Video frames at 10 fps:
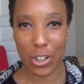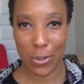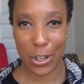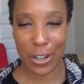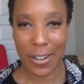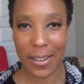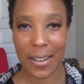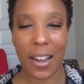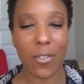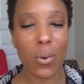Jr.
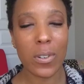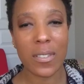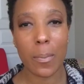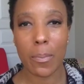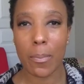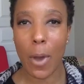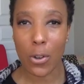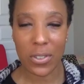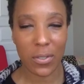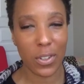Now, of course,
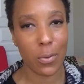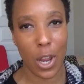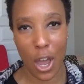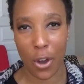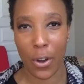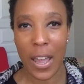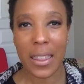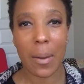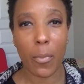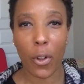most of you know
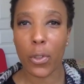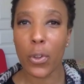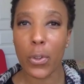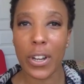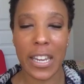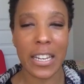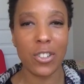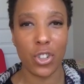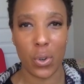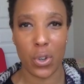that Martin Luther
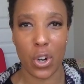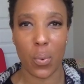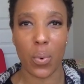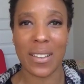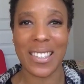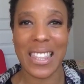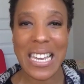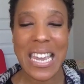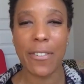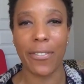King Jr. was
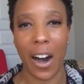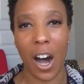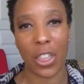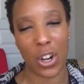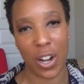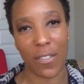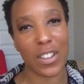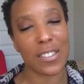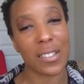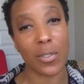the father
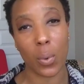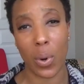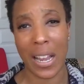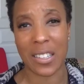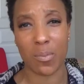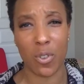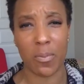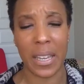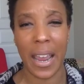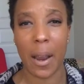of the Civil Rights
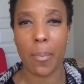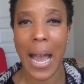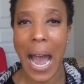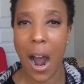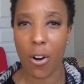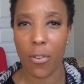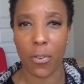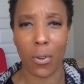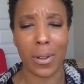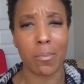Movement, a
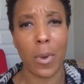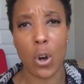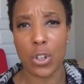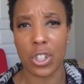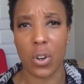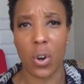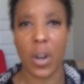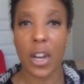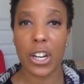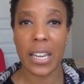powerful,
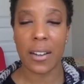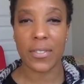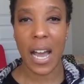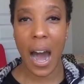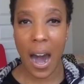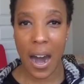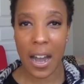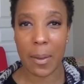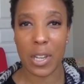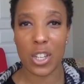emotional period of
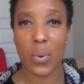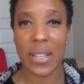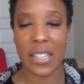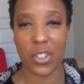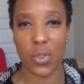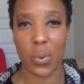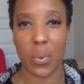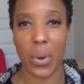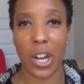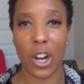time in U.S.
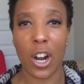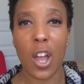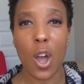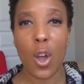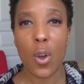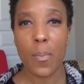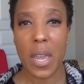history where